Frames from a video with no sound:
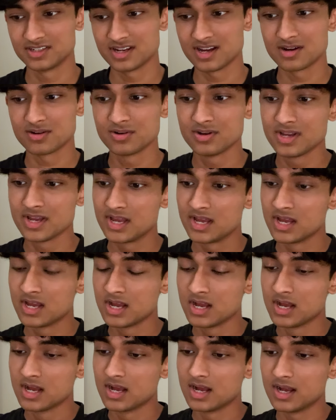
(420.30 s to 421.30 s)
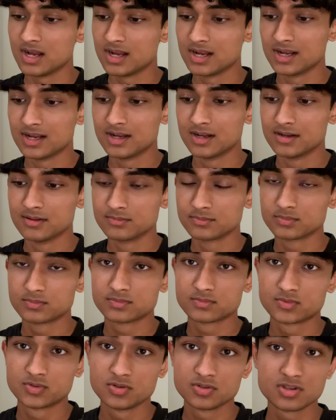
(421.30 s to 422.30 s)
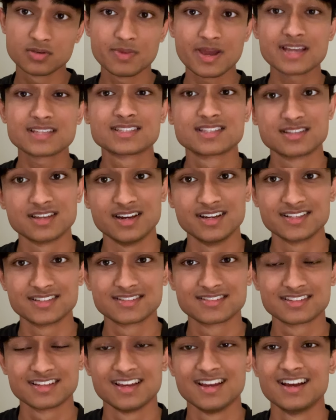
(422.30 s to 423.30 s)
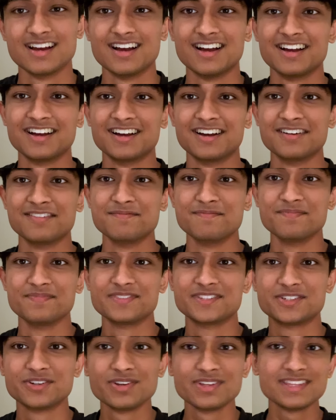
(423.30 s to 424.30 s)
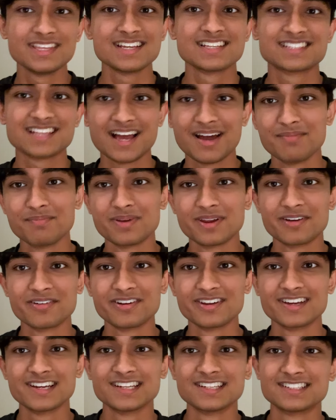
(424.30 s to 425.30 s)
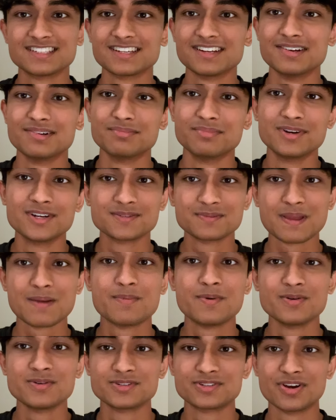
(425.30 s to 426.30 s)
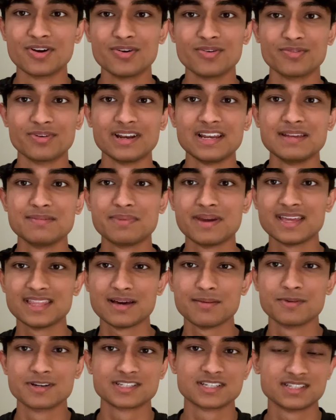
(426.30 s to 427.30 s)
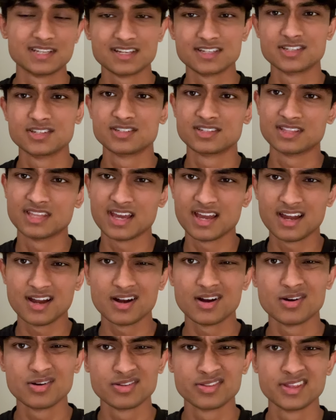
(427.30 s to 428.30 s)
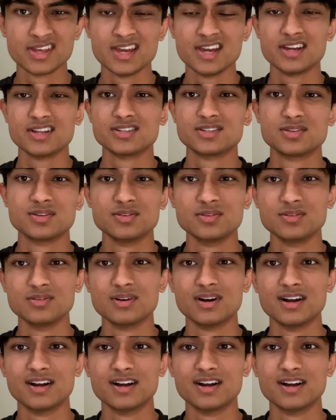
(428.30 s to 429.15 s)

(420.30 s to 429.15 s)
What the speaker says: now. Do some exercise. During the exam period, most people don't really pay that much attention to their health, to